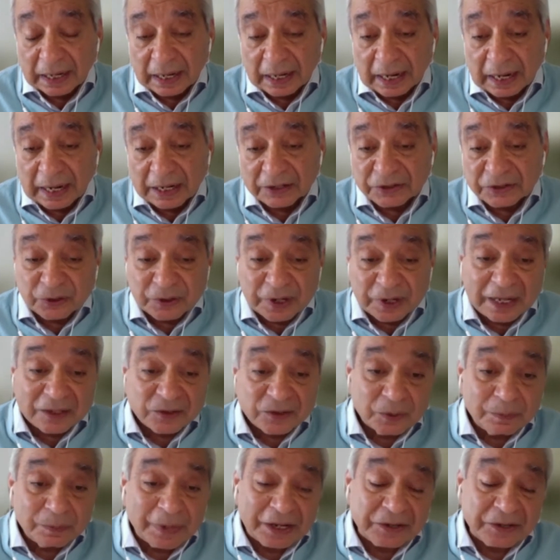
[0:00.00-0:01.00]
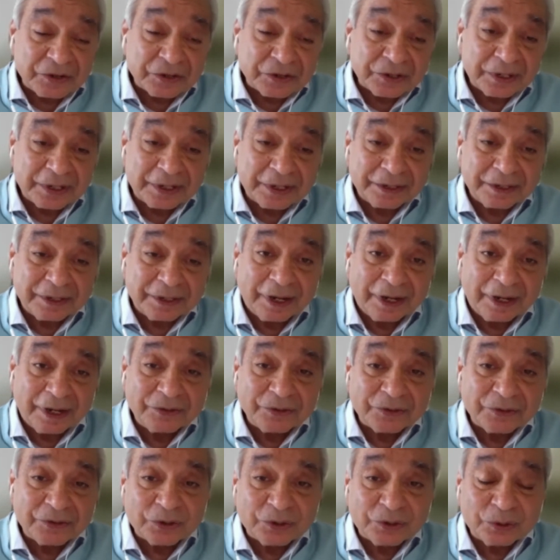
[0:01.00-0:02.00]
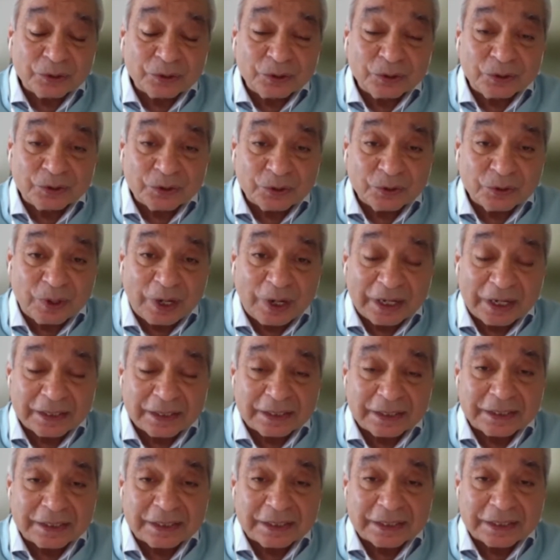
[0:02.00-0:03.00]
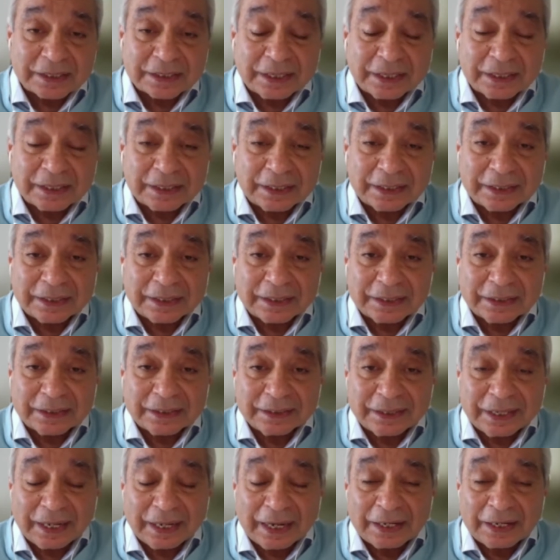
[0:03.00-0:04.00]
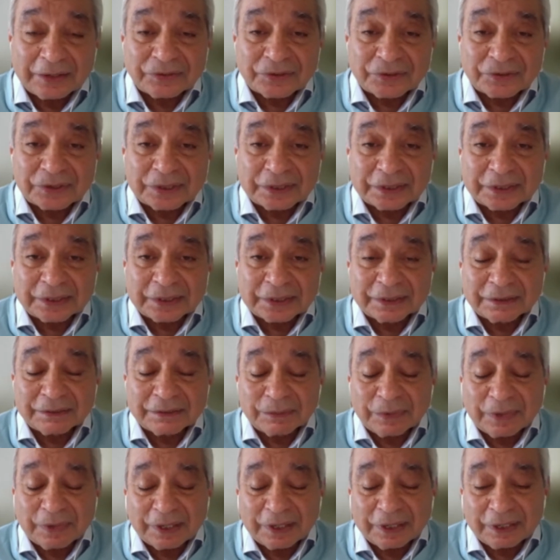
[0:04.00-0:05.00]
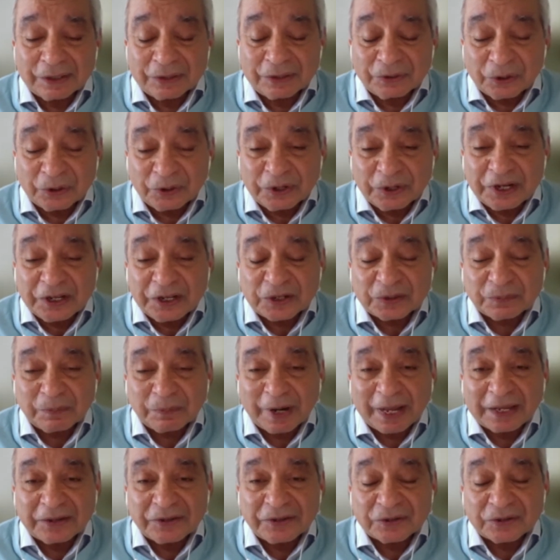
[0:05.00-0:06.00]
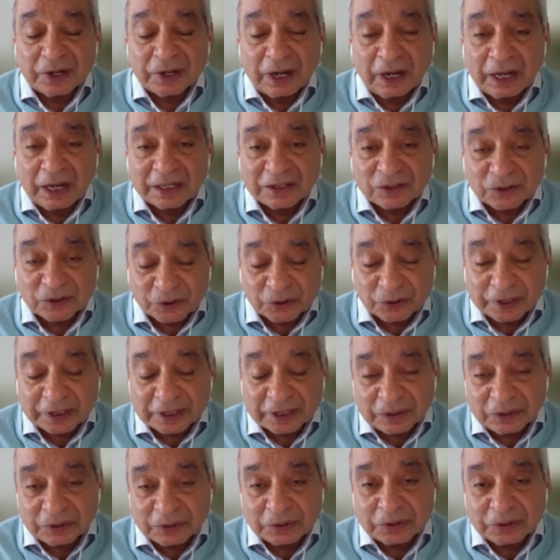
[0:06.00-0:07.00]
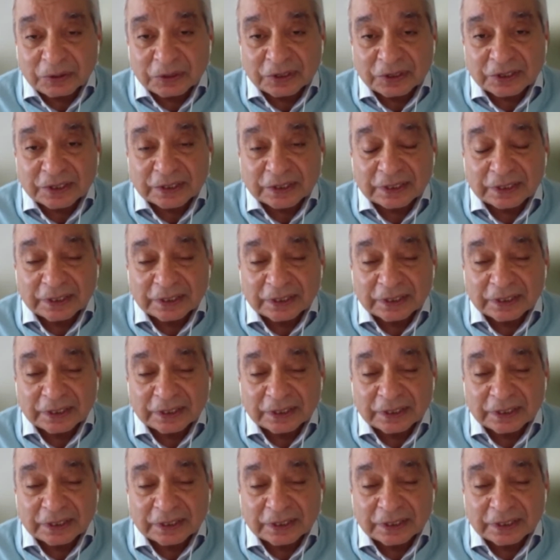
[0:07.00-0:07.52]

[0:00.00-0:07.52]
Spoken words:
I should also mention to others that Rohini's pledge also includes